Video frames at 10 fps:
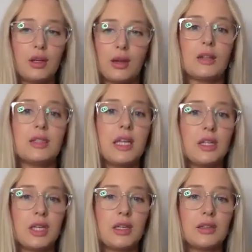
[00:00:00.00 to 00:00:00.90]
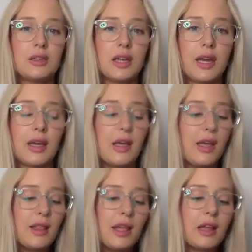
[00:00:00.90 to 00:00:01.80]
our teachings. Okay.
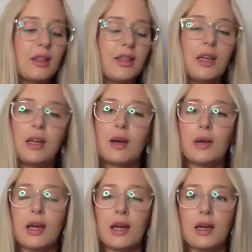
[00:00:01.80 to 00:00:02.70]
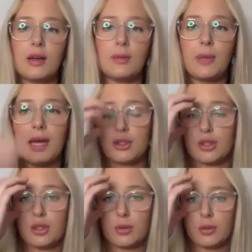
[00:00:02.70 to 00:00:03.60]
The other thing I had to
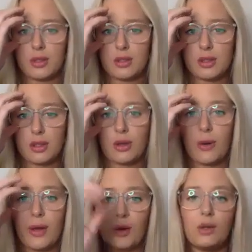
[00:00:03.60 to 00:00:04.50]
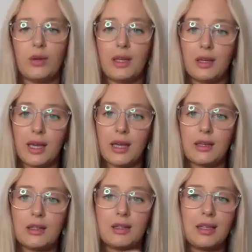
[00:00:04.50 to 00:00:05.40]
do was throw out all your
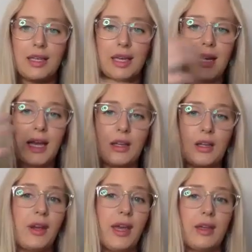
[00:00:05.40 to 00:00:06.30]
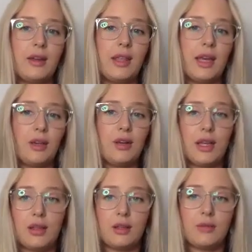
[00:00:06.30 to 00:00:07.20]
indicators, get it out of your head that you
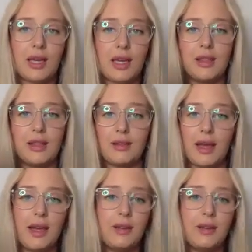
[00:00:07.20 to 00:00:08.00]
need them. Okay. They lag,